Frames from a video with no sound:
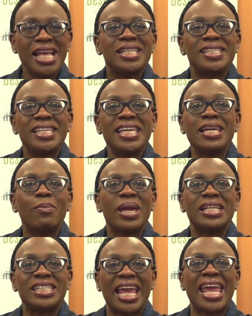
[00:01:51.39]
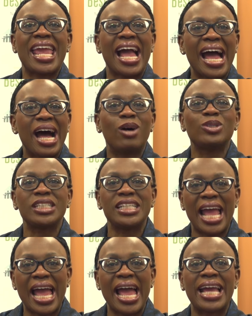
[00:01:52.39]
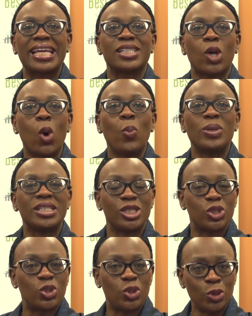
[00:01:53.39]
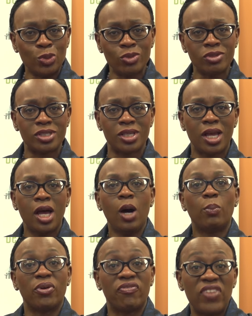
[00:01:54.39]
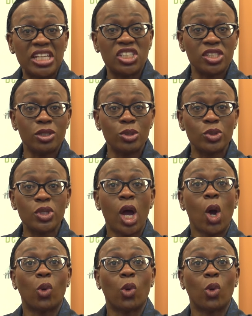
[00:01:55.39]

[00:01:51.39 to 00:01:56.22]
CMHA Housing Hack is open to students, professionals,